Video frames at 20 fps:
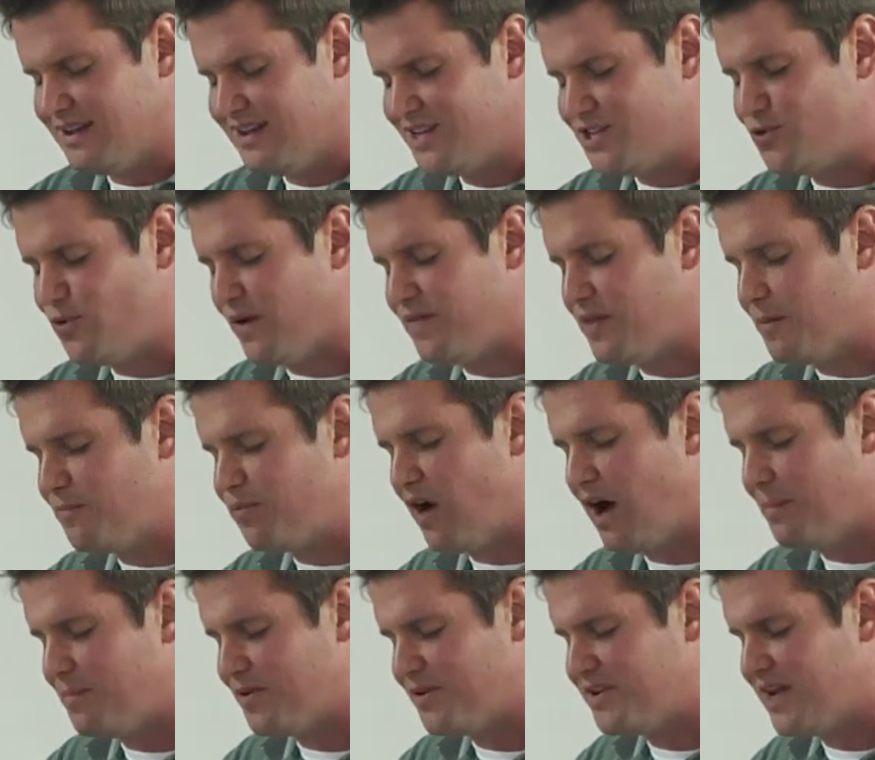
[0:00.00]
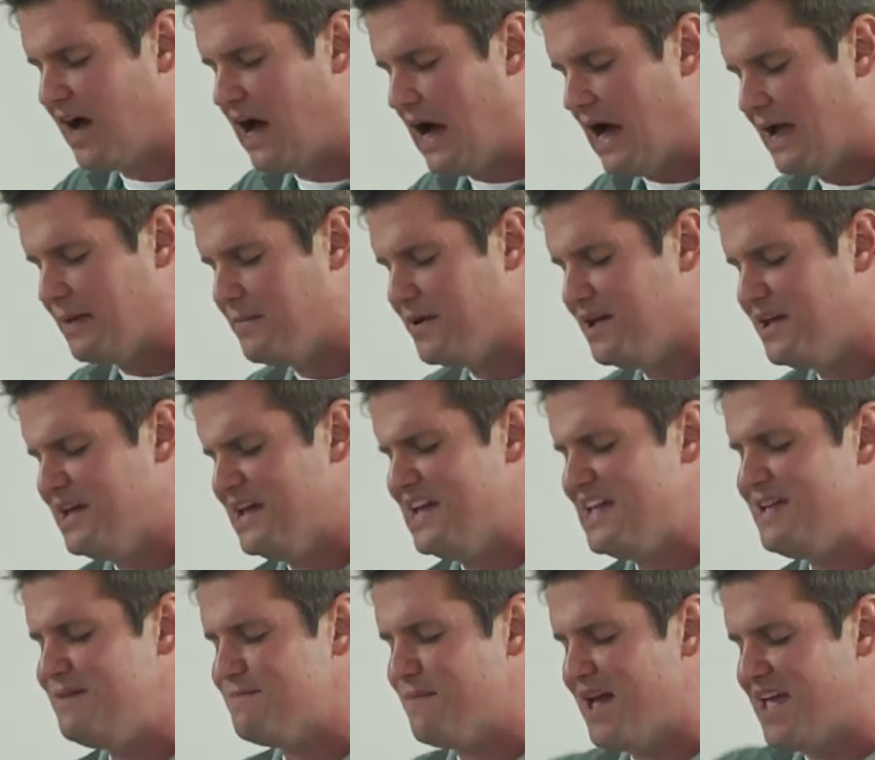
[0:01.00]
so at the proper time
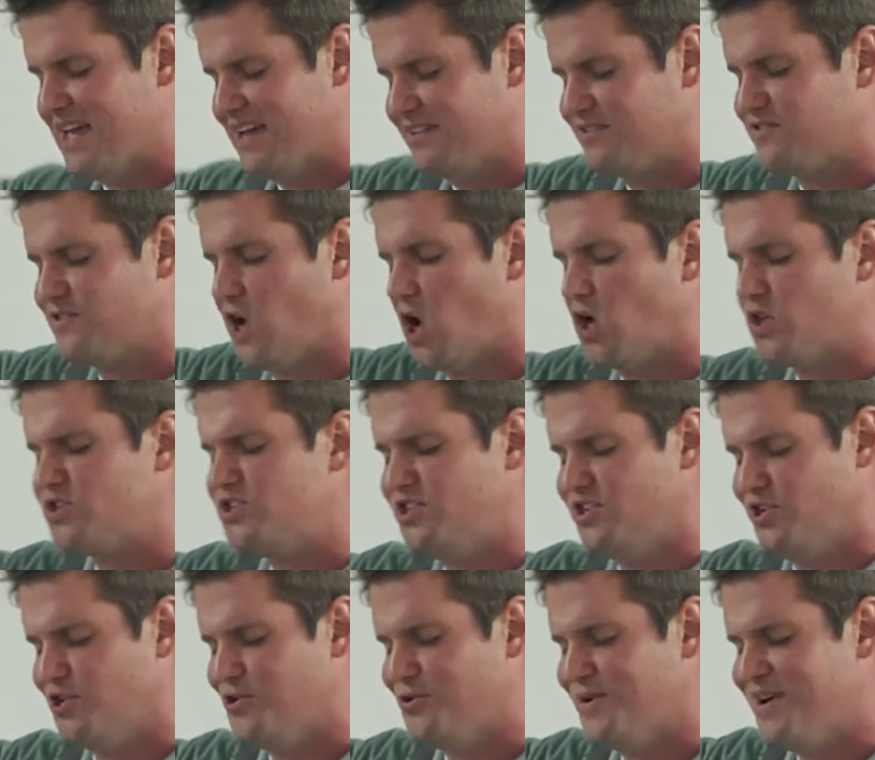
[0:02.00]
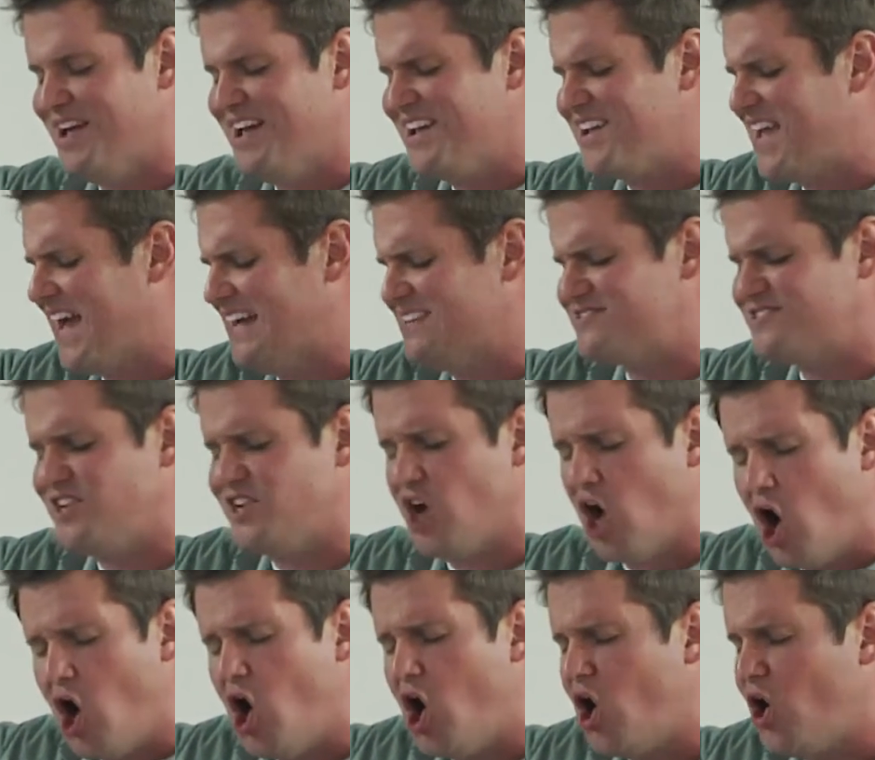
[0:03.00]
he may exalt you, casting
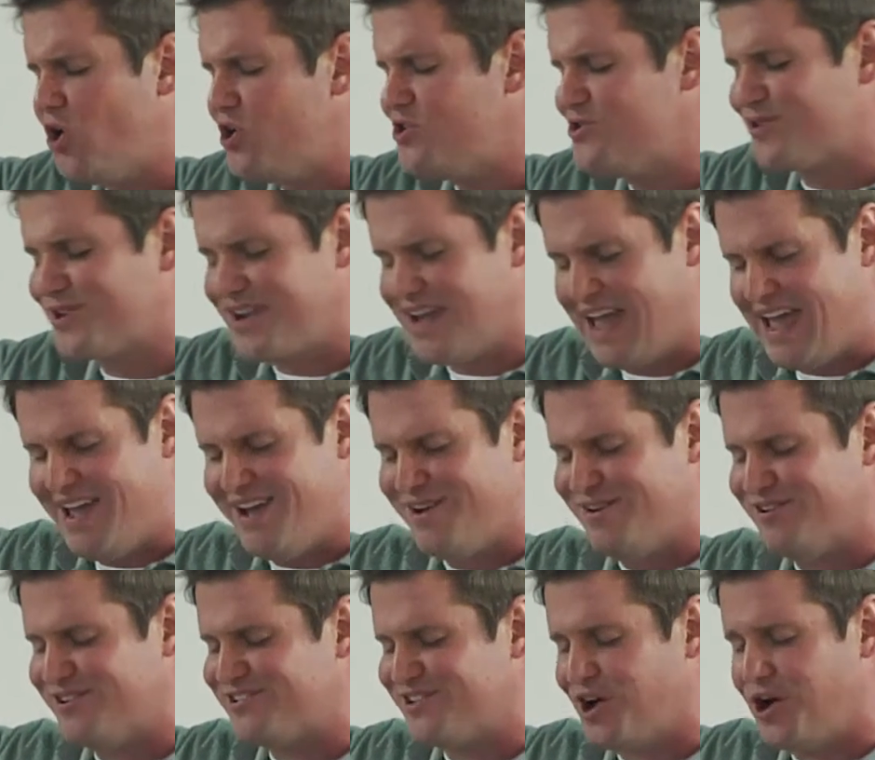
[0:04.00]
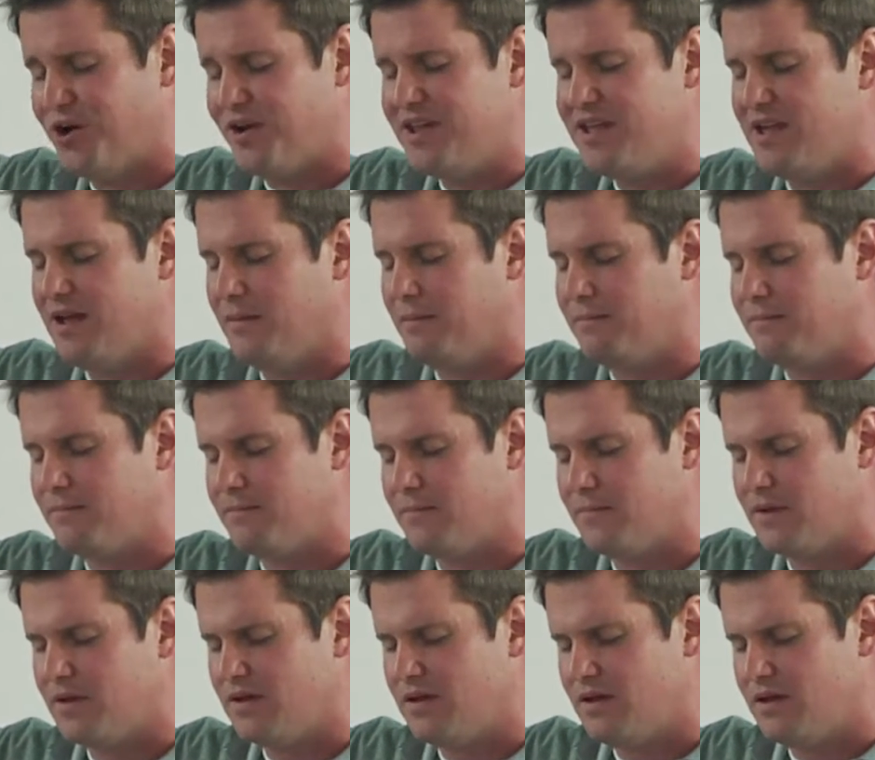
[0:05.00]
all your cares on him
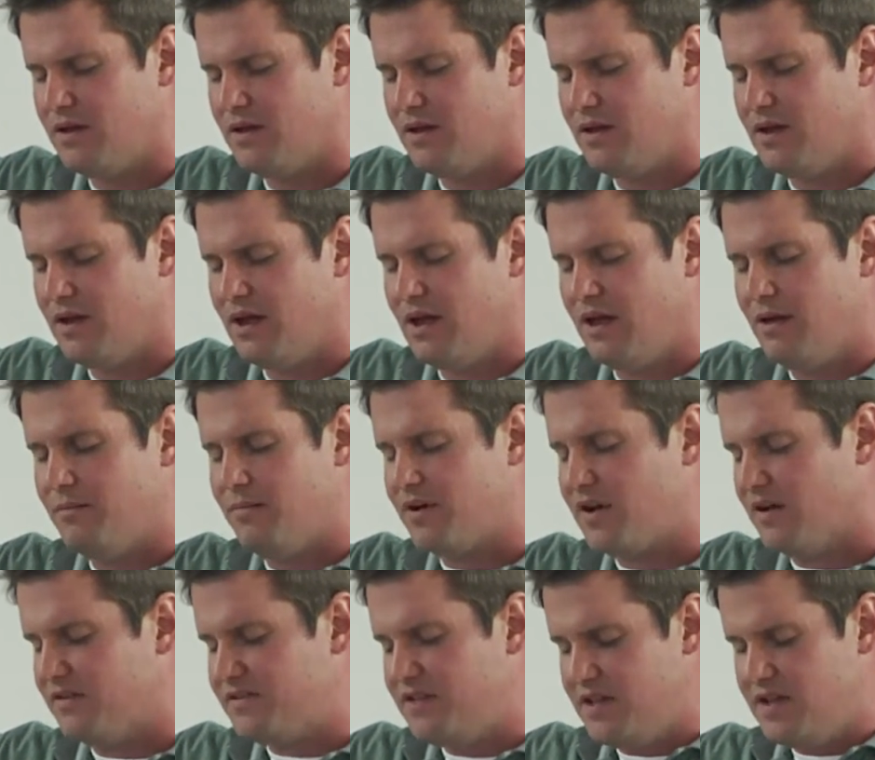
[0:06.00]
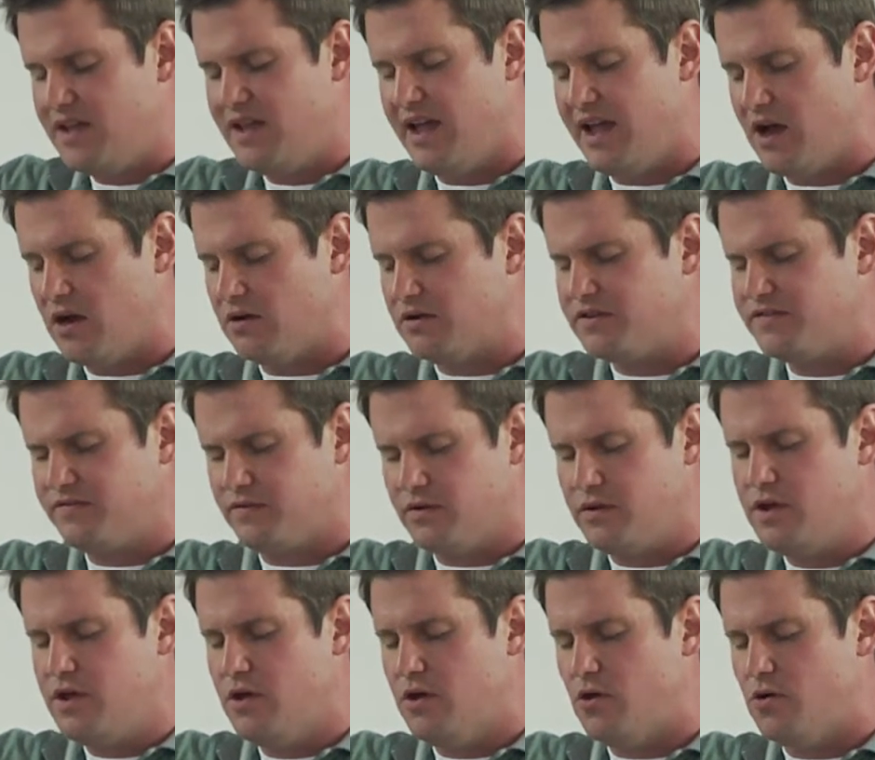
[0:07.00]
because he cares for
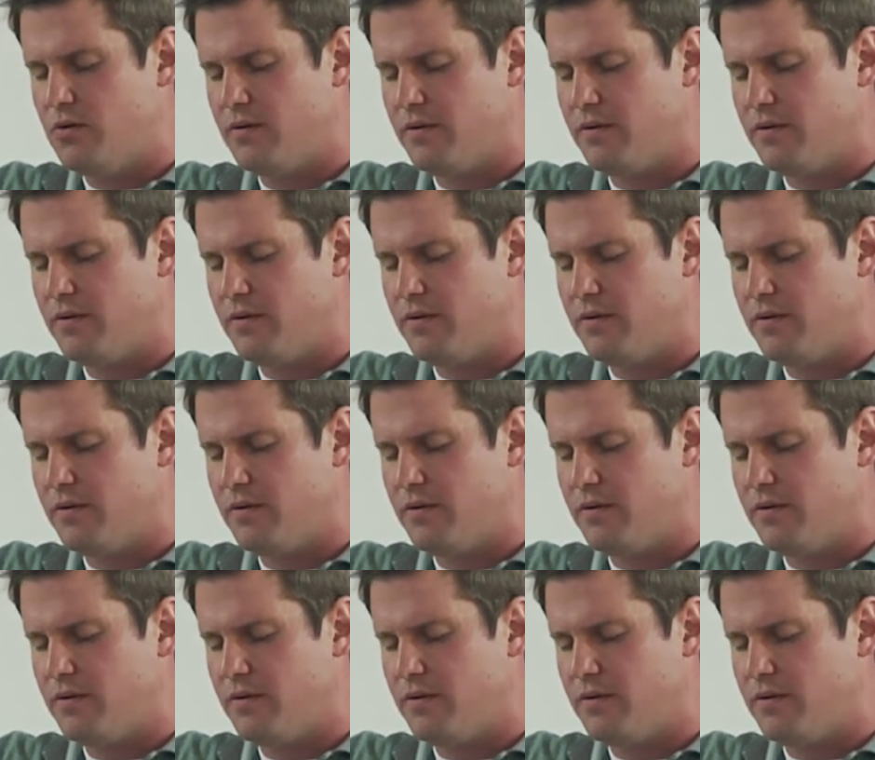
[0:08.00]
you.